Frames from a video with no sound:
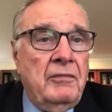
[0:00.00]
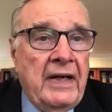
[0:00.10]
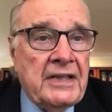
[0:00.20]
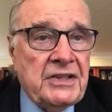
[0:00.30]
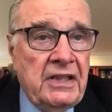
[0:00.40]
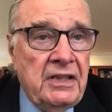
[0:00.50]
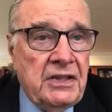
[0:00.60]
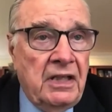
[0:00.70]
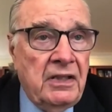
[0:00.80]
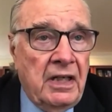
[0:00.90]
vaccines
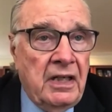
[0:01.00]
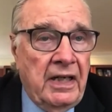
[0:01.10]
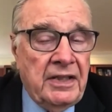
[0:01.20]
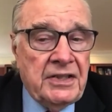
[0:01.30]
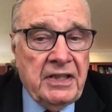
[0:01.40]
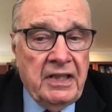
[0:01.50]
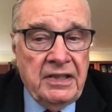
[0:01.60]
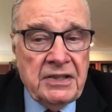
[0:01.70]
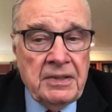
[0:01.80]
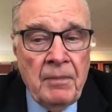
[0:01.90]
in the United States